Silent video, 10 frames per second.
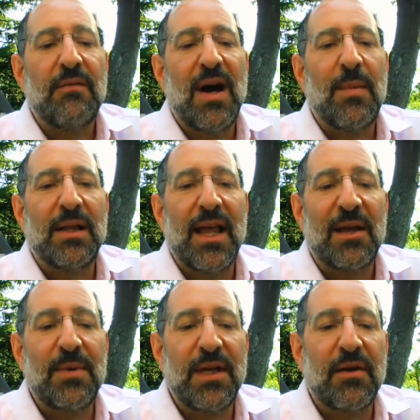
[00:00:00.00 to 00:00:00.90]

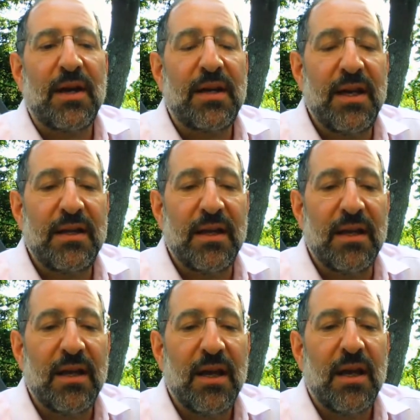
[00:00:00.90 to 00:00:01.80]
Bahamalech Beder
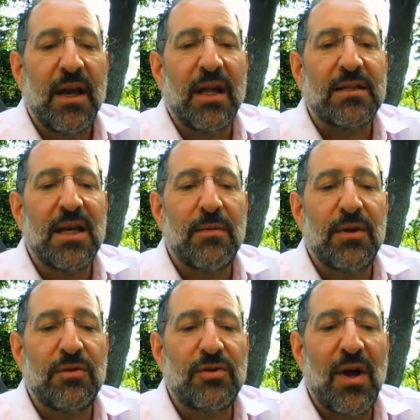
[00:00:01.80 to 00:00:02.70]
and
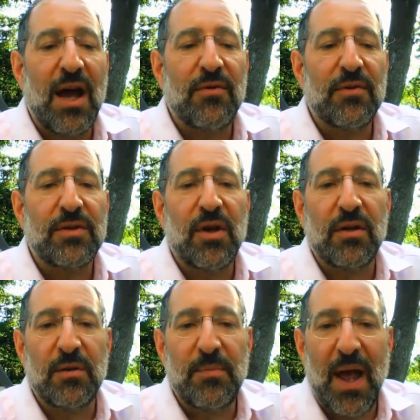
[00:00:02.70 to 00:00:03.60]
someone who travels
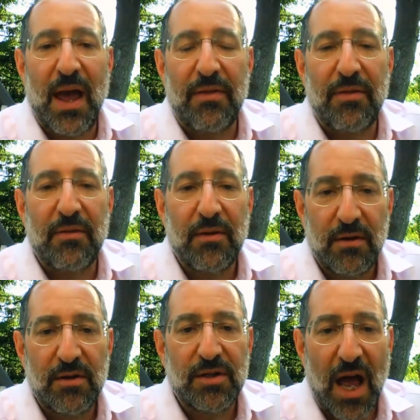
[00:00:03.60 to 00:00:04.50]
on a path
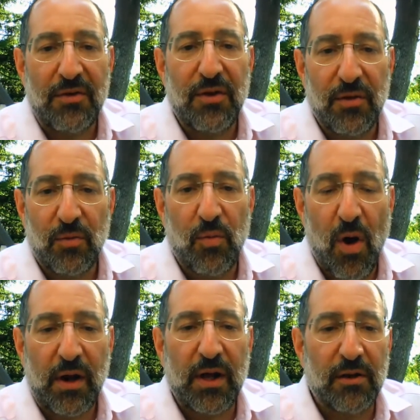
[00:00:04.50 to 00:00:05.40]
is out there
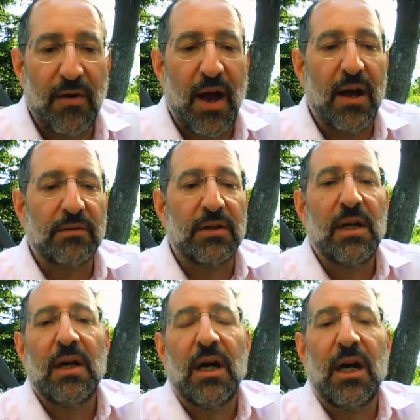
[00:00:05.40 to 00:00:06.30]
walking around
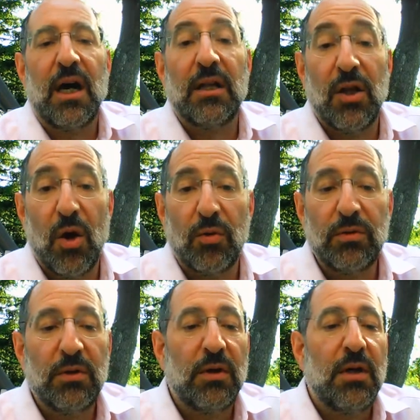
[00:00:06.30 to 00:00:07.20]
uh,
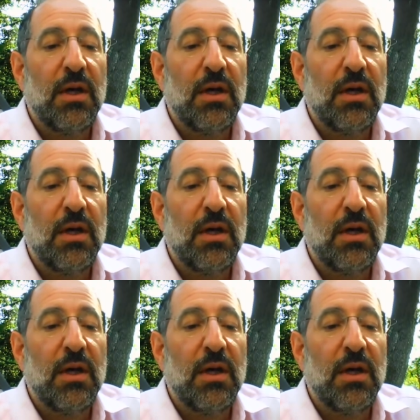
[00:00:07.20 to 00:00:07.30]
alone.